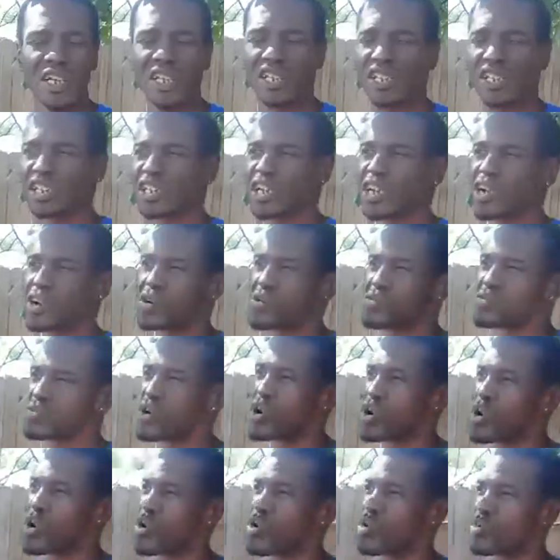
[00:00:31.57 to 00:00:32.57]
Yashel
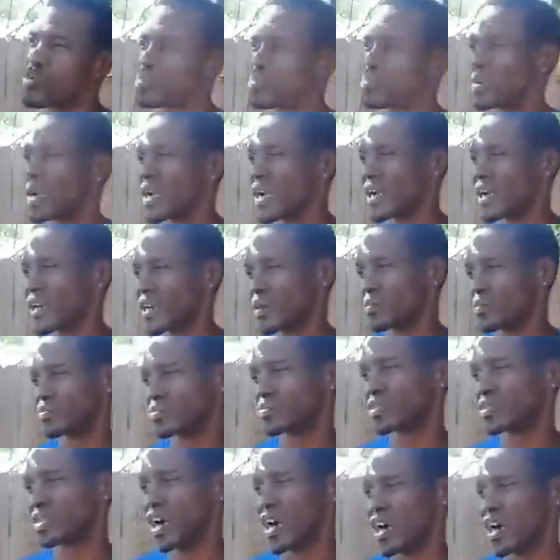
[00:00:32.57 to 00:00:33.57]
Road,
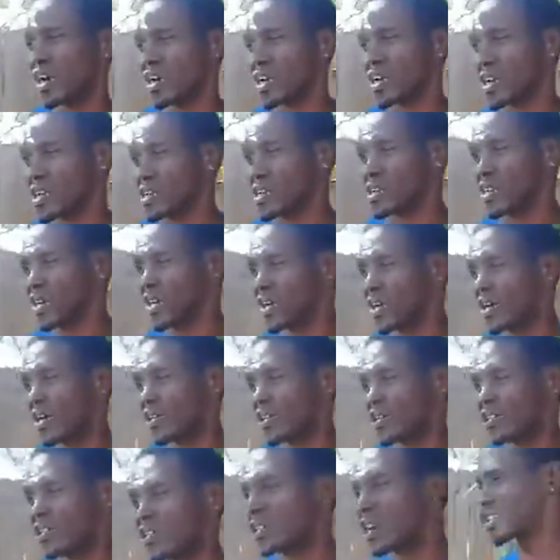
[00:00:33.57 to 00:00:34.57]

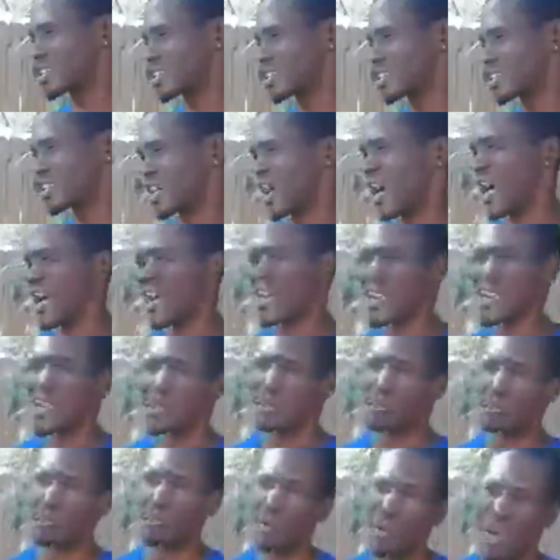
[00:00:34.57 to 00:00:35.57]
man, I'm
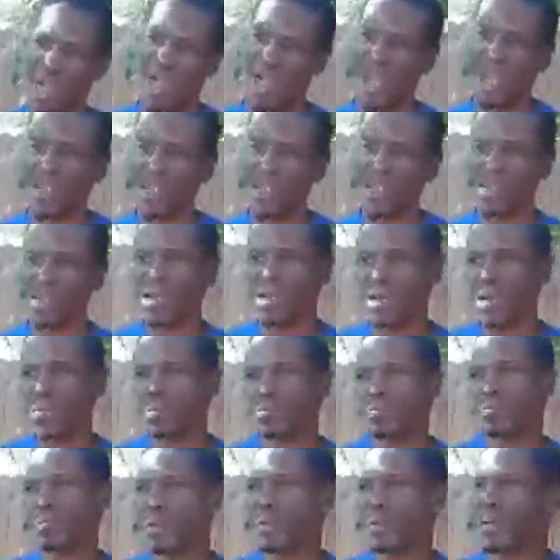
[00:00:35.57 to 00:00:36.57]
tight
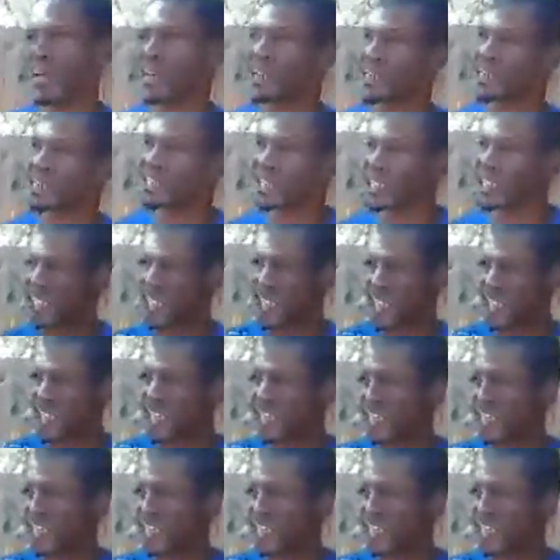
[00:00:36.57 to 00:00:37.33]
jacket, black,